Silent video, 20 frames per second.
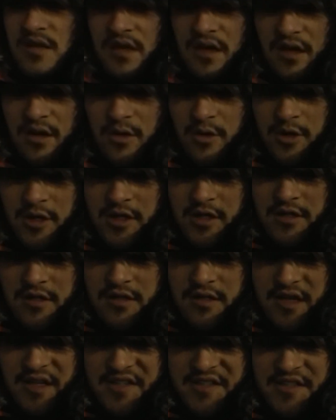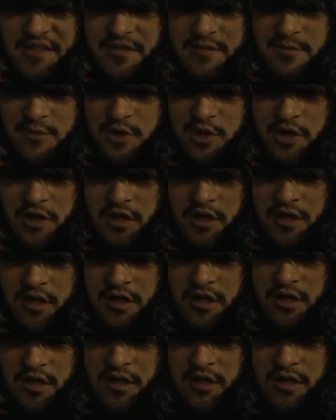wanna guess anymore.
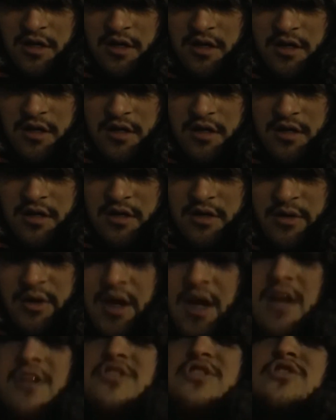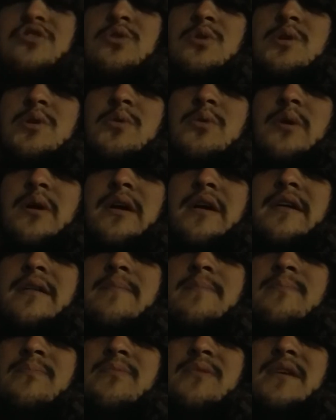Wait,
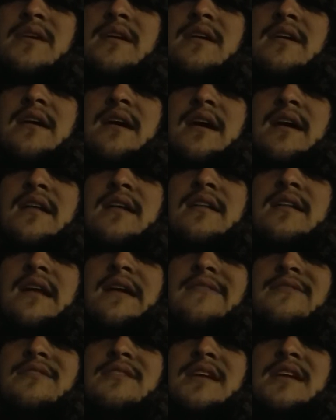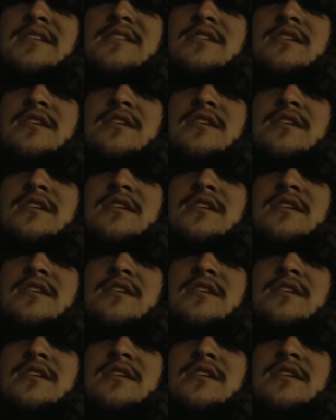121 and 11. That's